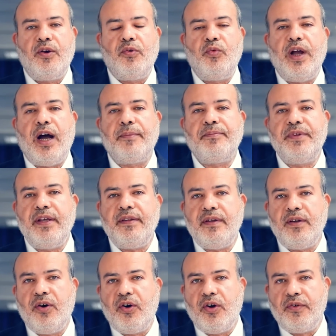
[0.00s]
We're
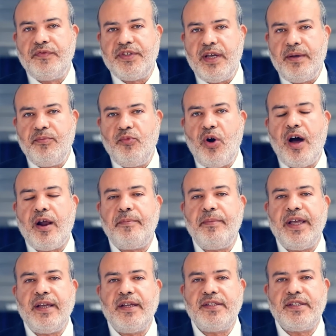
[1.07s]
updating all of them. We are
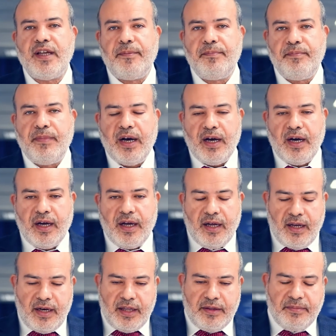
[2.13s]
making some,
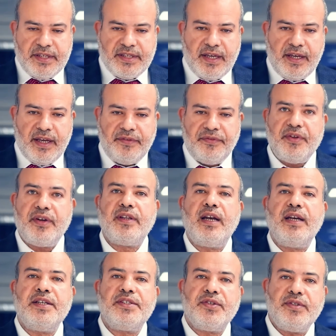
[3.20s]
let me say,
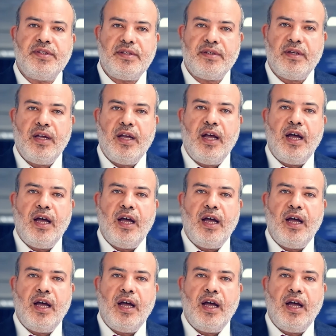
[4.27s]
internal lessons,